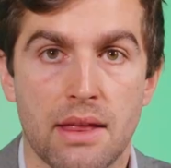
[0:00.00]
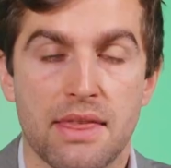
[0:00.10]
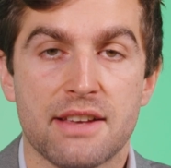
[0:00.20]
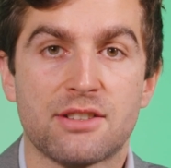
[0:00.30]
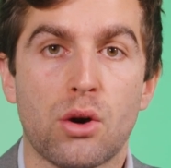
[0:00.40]

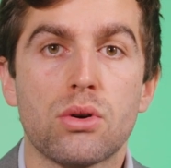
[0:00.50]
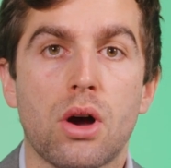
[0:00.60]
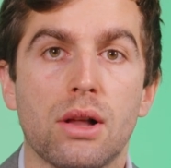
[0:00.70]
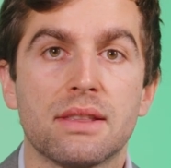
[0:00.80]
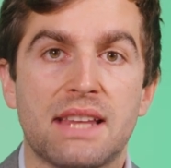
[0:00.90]
The
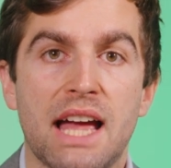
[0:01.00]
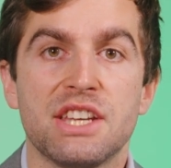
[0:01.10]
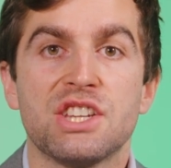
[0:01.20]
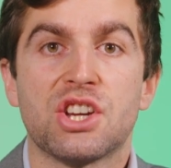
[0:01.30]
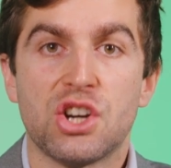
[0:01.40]
so-called
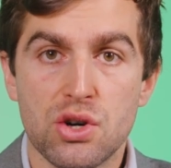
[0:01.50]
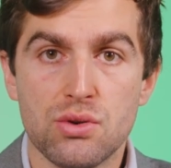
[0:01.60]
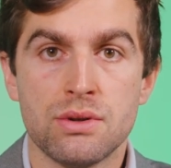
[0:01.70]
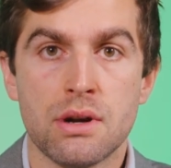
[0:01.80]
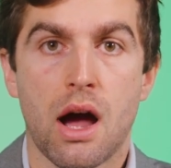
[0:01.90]

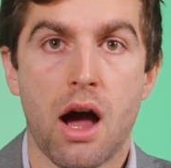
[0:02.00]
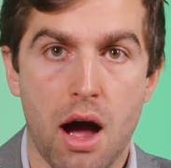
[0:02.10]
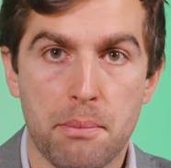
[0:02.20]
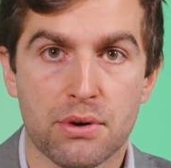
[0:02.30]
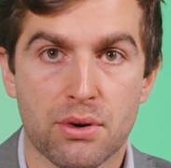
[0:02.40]
Dencun
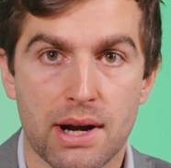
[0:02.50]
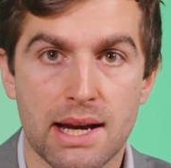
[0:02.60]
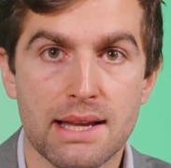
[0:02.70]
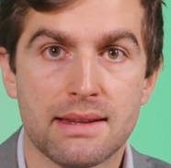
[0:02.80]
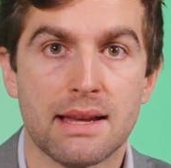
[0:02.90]

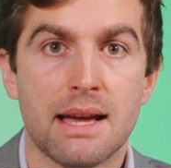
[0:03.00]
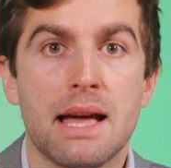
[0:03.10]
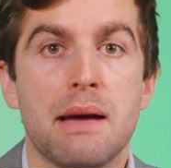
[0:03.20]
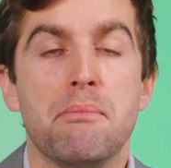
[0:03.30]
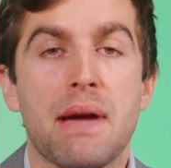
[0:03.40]
upgrade
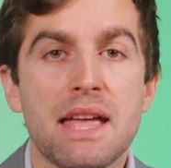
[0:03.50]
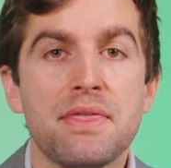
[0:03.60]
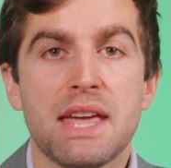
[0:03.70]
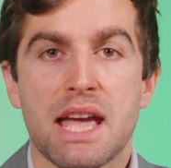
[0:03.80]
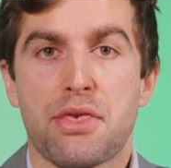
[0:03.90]

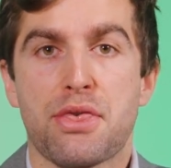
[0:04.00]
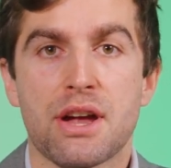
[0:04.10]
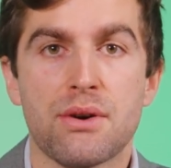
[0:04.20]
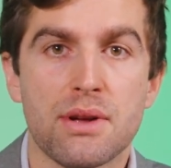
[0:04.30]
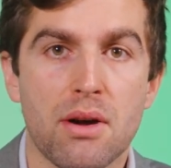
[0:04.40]
made the
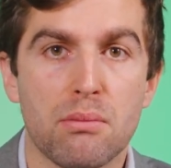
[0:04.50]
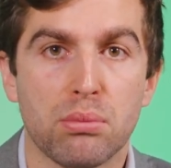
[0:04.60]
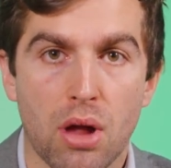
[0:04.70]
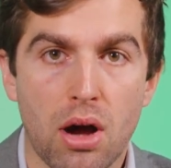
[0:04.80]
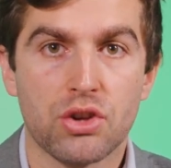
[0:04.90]
Ethereum
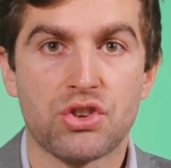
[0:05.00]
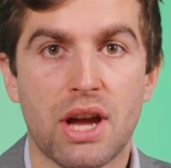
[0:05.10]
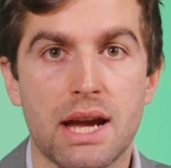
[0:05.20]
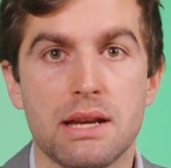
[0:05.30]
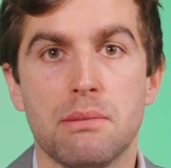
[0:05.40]

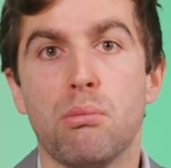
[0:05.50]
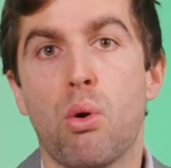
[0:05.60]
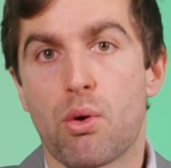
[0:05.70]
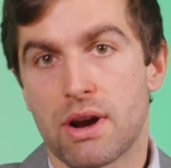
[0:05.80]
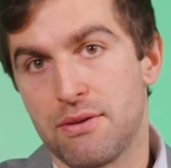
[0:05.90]
blockchain
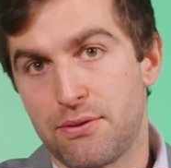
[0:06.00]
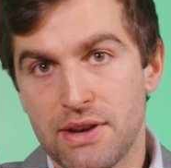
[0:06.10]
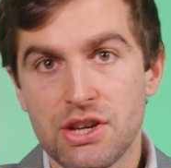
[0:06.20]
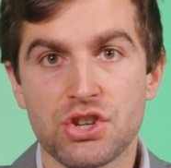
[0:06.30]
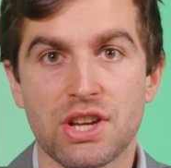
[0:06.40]
more
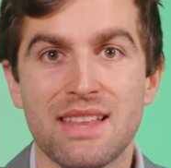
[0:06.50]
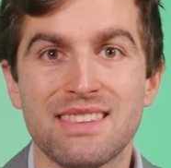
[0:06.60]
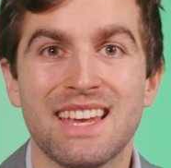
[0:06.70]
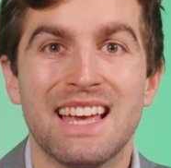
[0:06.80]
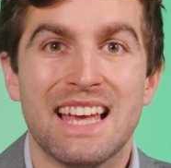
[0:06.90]

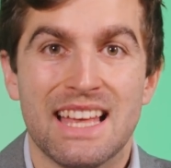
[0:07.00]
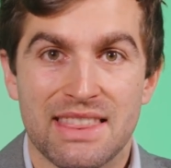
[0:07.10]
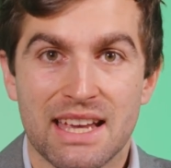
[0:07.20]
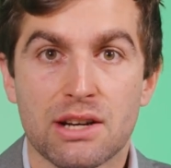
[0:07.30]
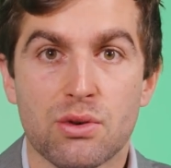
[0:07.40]
efficient,
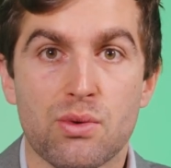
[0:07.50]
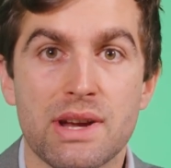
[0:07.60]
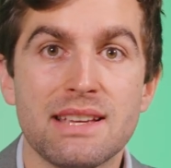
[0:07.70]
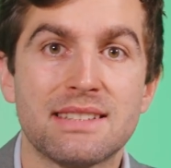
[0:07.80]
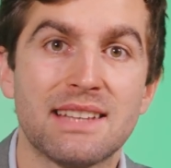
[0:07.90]

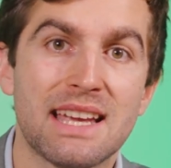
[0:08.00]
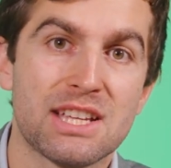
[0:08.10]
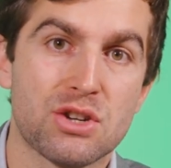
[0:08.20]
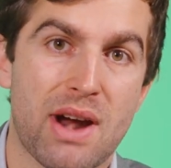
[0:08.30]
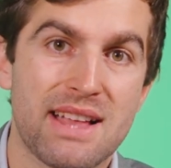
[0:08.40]

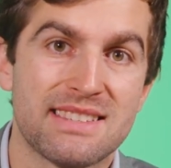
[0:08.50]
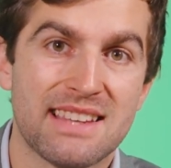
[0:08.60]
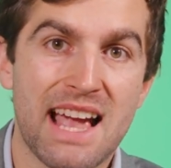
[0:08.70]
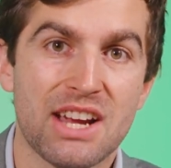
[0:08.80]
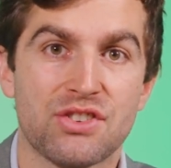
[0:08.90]
decreasing
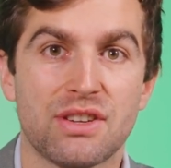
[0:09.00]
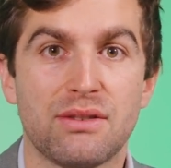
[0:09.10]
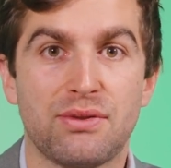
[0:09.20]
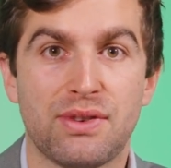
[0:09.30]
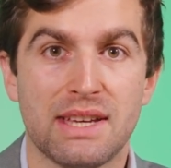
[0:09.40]
transaction
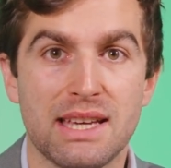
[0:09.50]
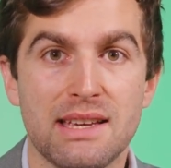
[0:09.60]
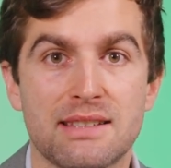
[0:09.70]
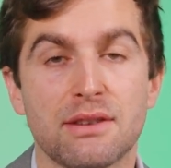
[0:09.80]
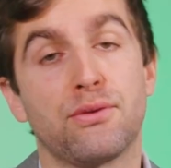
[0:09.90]

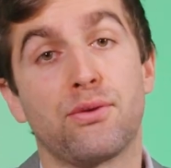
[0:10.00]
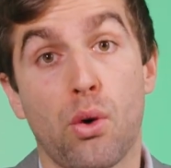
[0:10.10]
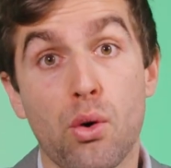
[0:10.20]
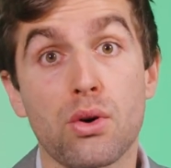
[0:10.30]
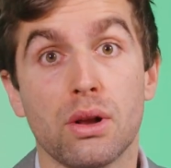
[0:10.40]
fees
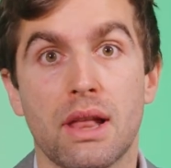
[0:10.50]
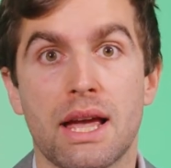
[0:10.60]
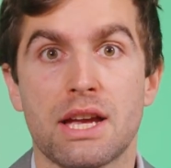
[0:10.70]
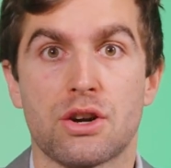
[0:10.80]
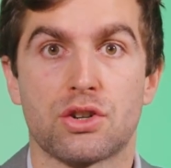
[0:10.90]
for
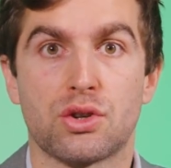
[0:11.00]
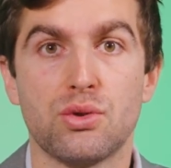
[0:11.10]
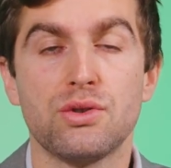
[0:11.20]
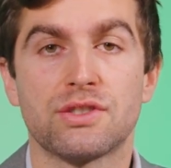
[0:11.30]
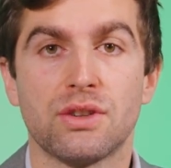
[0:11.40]
layer
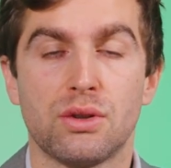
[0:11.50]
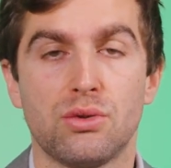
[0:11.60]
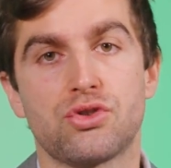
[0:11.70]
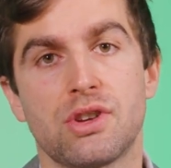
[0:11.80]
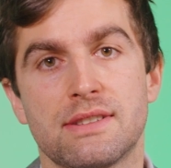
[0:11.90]
2
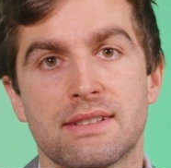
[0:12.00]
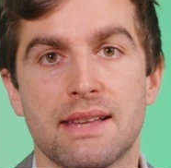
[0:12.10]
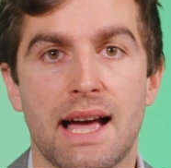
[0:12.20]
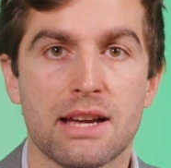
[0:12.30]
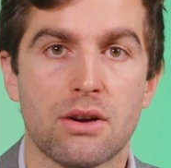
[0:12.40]
solutions
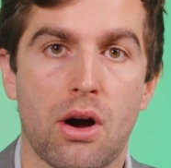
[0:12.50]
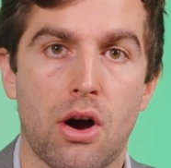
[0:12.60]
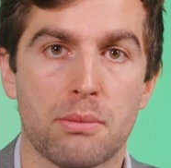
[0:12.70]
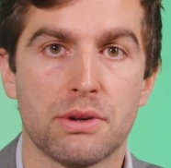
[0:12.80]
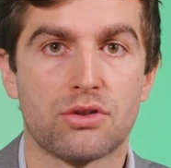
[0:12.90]
like
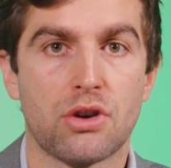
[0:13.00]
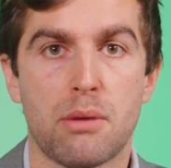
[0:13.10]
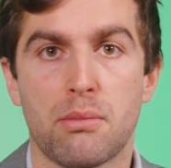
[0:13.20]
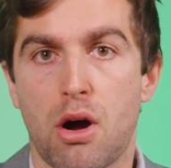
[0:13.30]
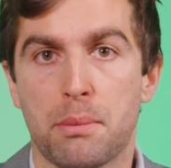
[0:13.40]

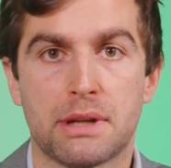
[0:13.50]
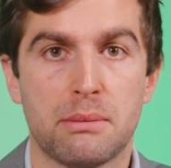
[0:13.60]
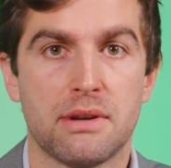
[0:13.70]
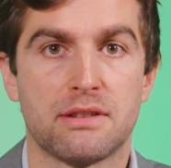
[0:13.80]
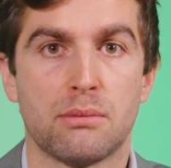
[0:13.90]
Arbitrum,
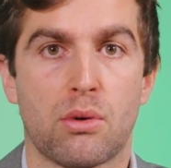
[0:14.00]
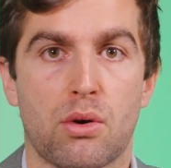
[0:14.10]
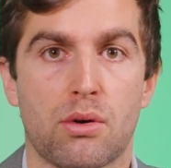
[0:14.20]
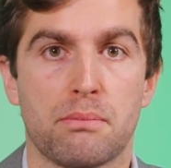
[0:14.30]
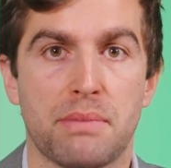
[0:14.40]
Optimism
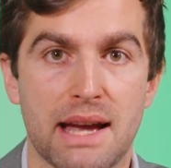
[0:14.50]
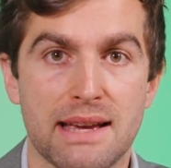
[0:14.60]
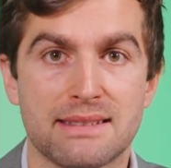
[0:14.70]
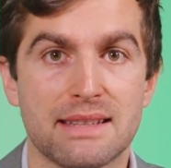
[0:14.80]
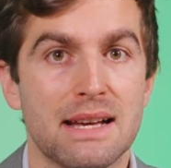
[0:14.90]
or
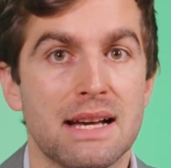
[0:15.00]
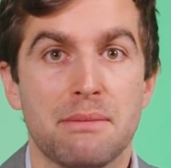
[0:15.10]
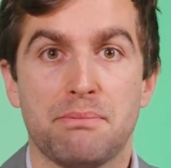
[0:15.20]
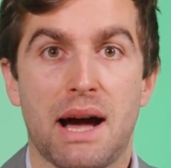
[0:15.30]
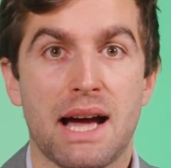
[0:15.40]
Base
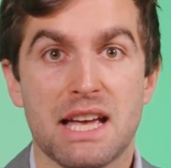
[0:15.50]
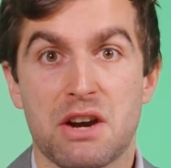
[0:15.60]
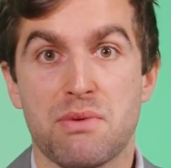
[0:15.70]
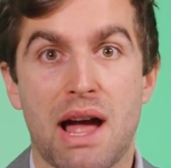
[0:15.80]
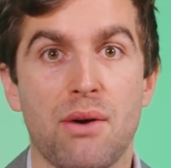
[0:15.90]
by
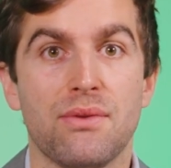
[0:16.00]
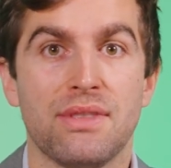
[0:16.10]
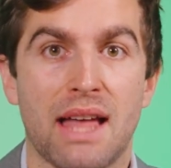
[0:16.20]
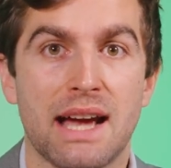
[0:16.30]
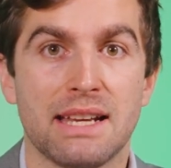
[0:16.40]
around
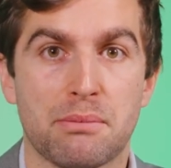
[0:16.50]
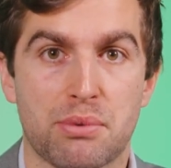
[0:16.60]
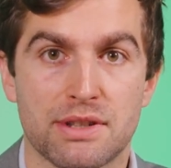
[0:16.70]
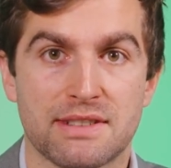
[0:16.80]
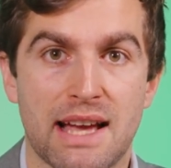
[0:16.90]

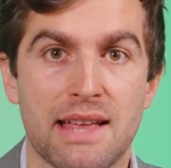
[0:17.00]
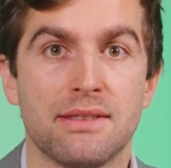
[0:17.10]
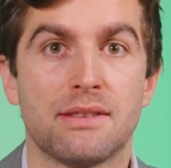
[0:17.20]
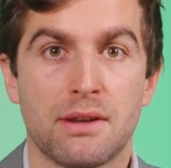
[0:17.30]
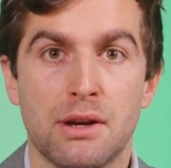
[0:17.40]

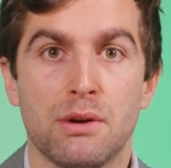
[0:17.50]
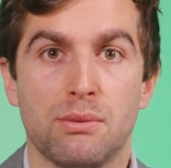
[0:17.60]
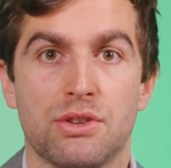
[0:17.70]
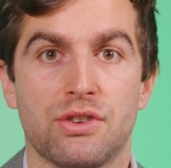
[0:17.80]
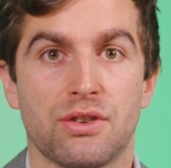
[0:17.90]
90%,
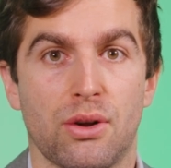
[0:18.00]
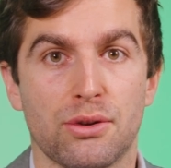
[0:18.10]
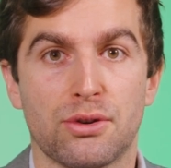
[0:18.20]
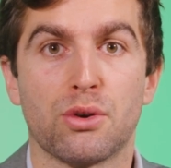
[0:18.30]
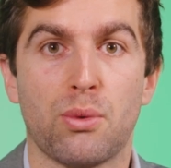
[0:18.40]
which is
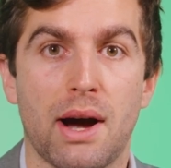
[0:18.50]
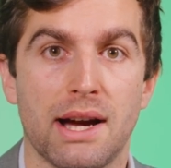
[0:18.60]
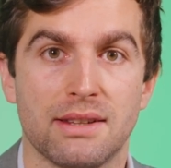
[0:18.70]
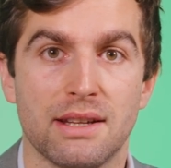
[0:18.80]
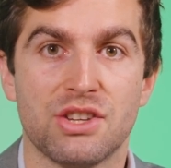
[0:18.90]
also
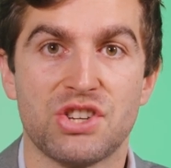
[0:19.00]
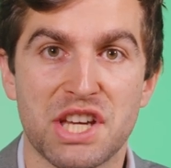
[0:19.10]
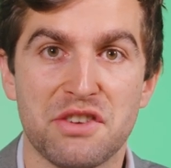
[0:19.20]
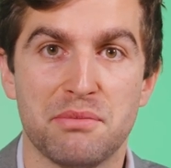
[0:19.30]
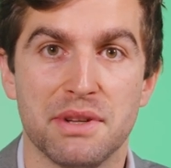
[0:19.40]
quite an
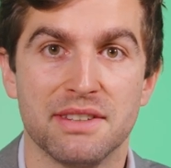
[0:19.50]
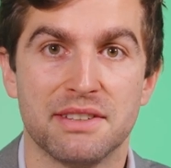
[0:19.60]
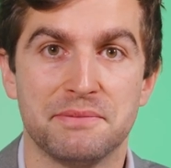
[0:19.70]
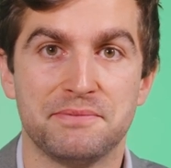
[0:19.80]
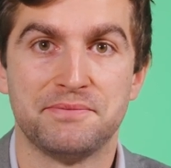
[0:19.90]
achievement.